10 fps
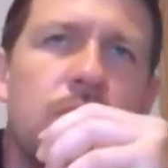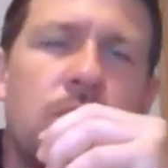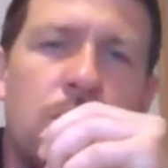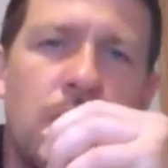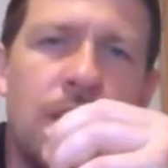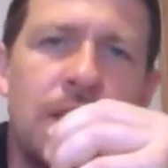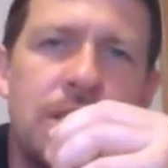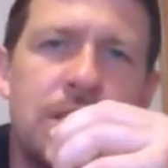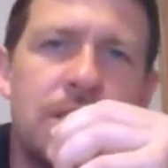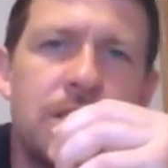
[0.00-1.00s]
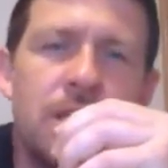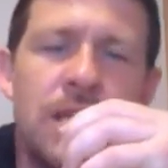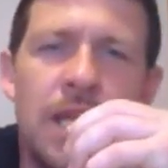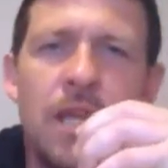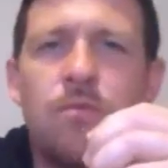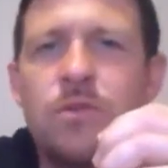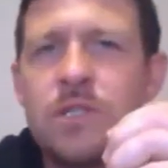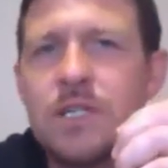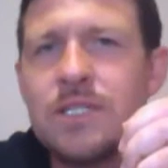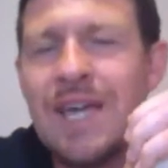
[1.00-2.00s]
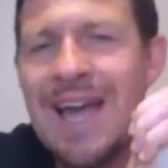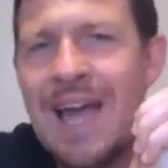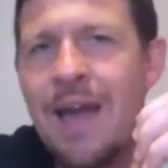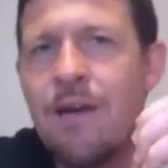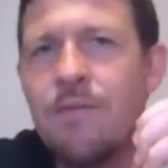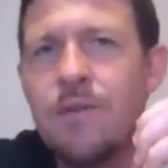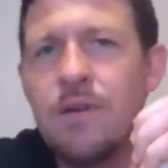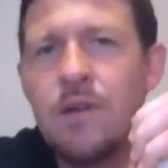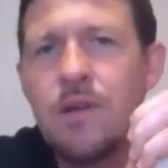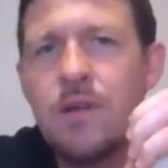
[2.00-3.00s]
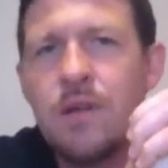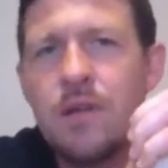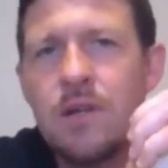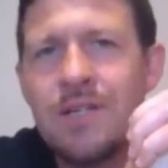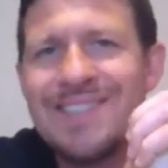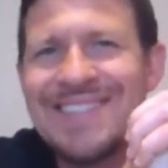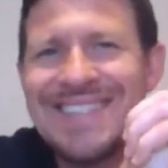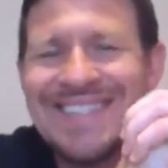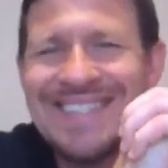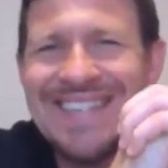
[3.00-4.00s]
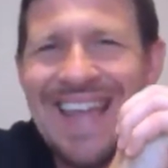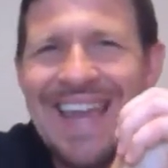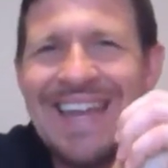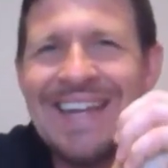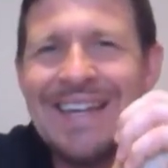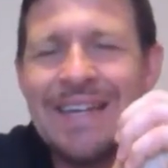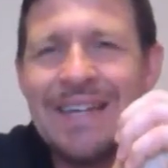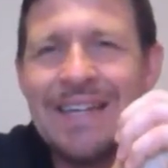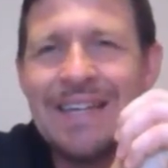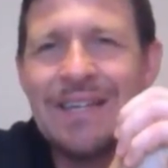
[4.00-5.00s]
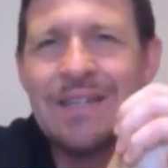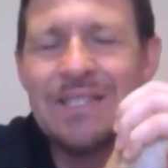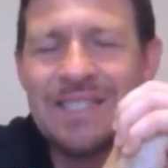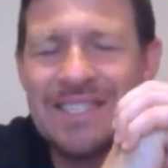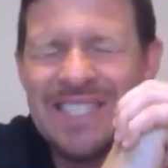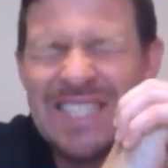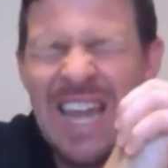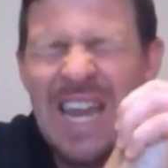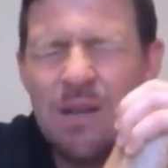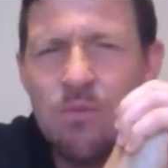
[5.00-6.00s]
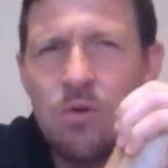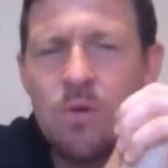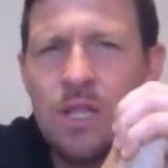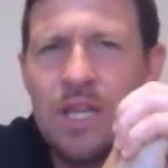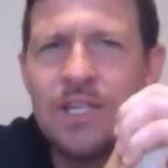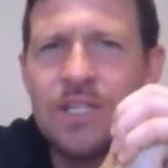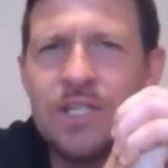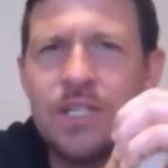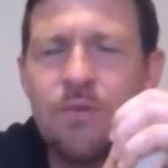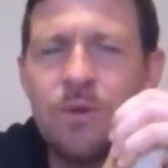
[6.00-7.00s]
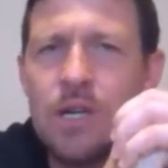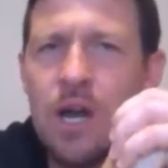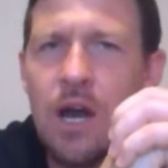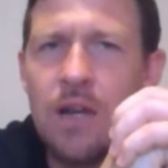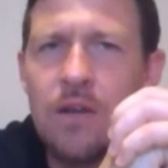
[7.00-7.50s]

grace enables us to have a sustained, sustainable relationship with God